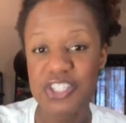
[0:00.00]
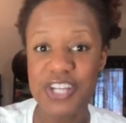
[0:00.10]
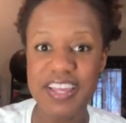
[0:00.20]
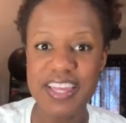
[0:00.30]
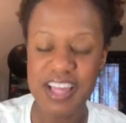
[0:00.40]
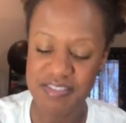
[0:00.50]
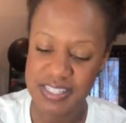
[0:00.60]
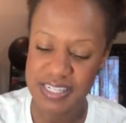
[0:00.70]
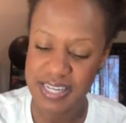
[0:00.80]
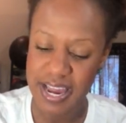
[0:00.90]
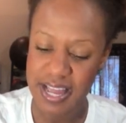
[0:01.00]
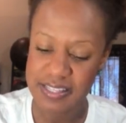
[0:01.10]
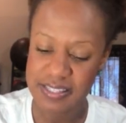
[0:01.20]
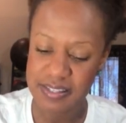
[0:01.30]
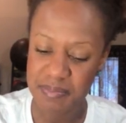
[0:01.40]
Jalen loves to
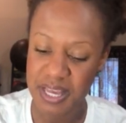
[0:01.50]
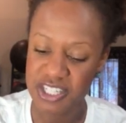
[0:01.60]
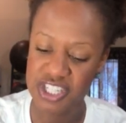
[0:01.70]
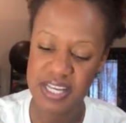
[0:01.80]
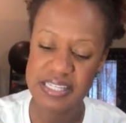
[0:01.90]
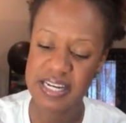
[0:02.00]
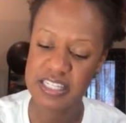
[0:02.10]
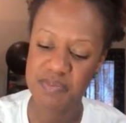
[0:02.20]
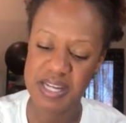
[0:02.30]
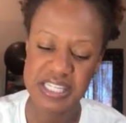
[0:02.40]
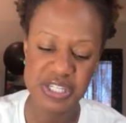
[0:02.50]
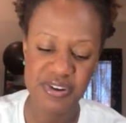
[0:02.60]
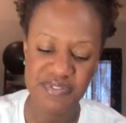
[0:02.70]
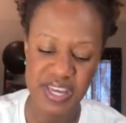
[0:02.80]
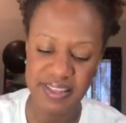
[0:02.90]
dance because she says it expresses
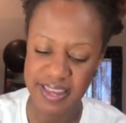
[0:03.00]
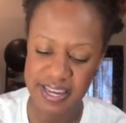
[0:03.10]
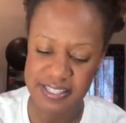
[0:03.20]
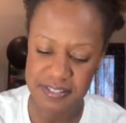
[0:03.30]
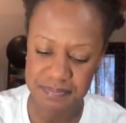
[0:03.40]
her feelings.